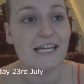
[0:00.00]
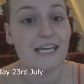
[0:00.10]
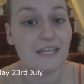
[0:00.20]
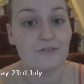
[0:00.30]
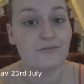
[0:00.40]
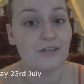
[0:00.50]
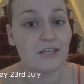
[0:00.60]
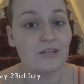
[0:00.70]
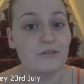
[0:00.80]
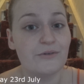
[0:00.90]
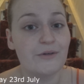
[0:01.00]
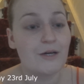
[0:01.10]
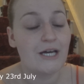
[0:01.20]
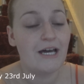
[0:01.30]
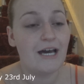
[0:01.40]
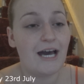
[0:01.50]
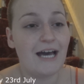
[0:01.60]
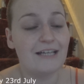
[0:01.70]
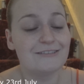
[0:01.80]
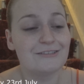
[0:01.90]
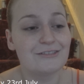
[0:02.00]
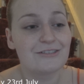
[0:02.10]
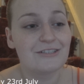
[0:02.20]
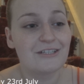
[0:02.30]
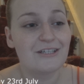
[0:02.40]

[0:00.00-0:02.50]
here for you and